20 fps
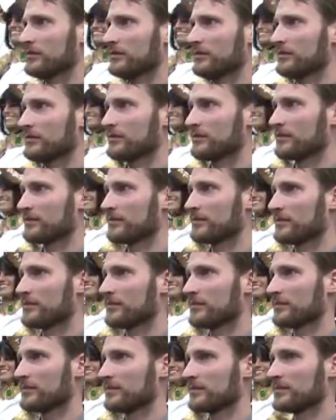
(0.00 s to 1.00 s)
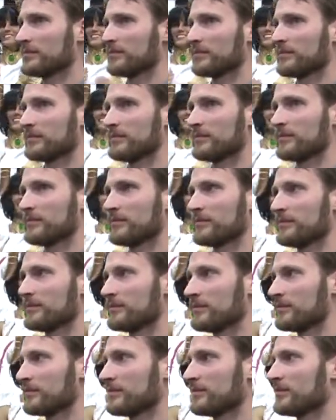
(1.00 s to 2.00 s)

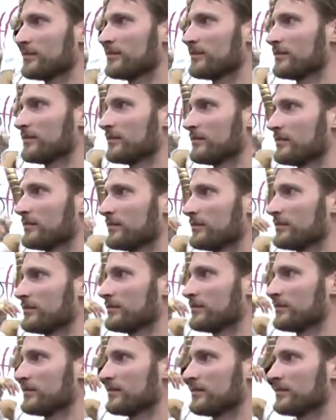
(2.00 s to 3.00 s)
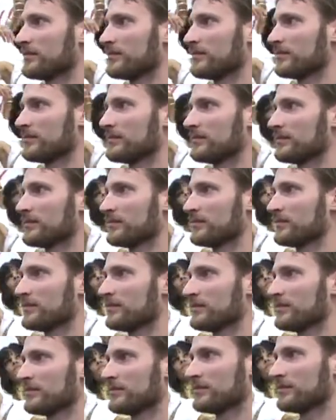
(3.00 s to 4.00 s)

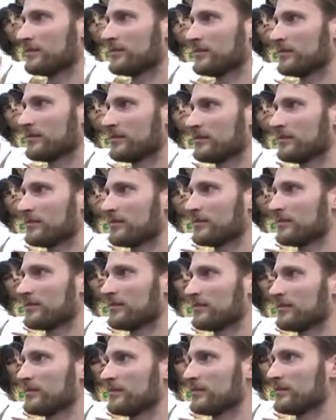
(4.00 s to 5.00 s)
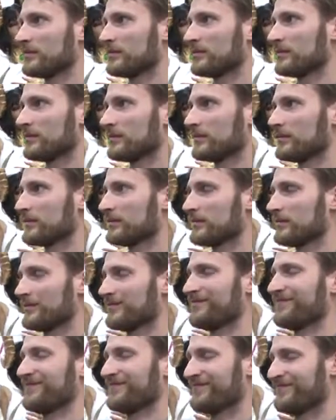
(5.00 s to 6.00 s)

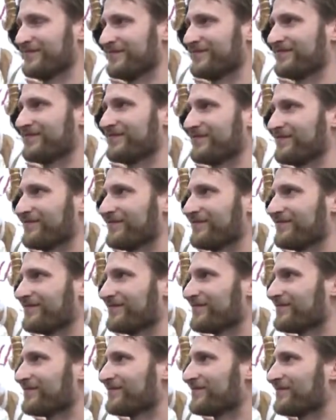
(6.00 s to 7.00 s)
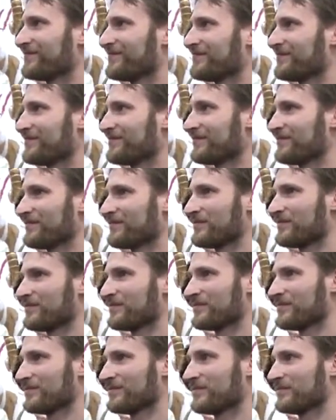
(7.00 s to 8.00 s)
(not speaking)